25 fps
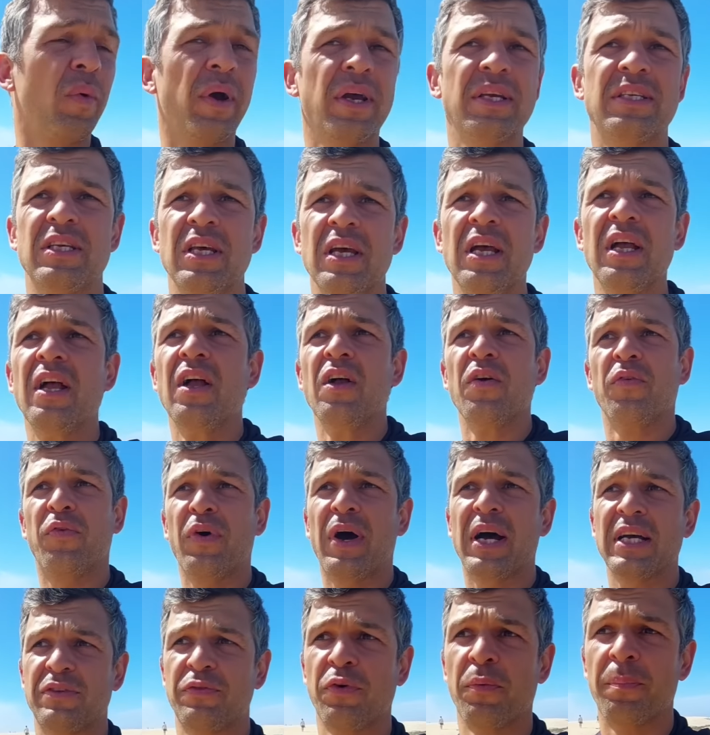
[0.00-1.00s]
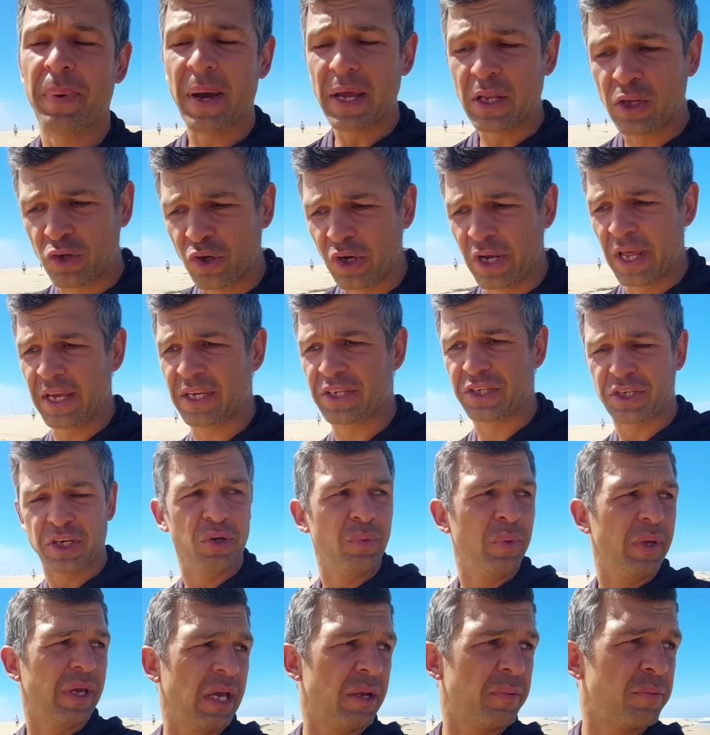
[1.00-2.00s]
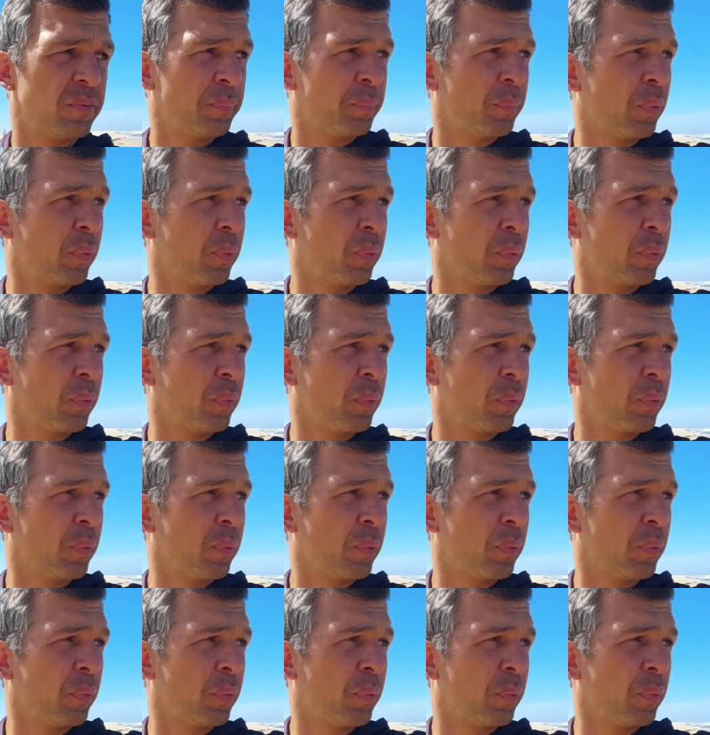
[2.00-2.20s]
for us, for bait collection, we get prawns,